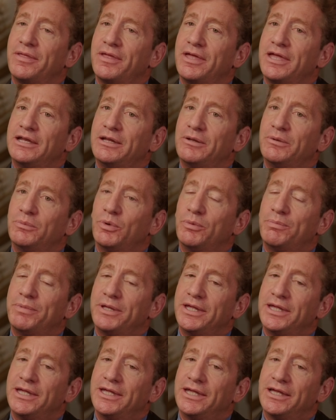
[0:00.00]
it, it will
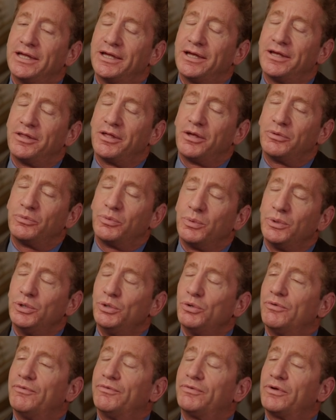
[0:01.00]
be the
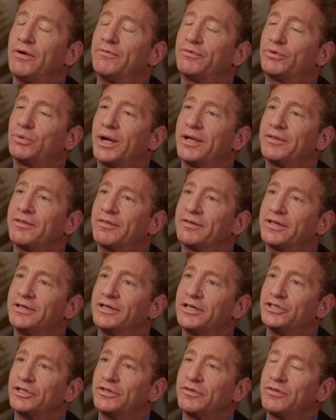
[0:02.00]
renewal of, of crisis
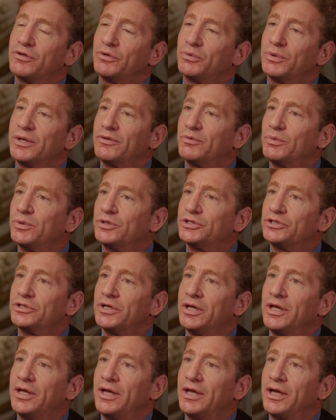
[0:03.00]
conditions in Greece which
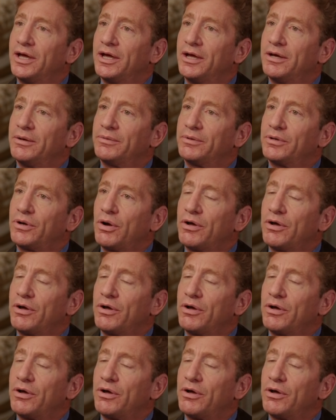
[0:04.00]
uh,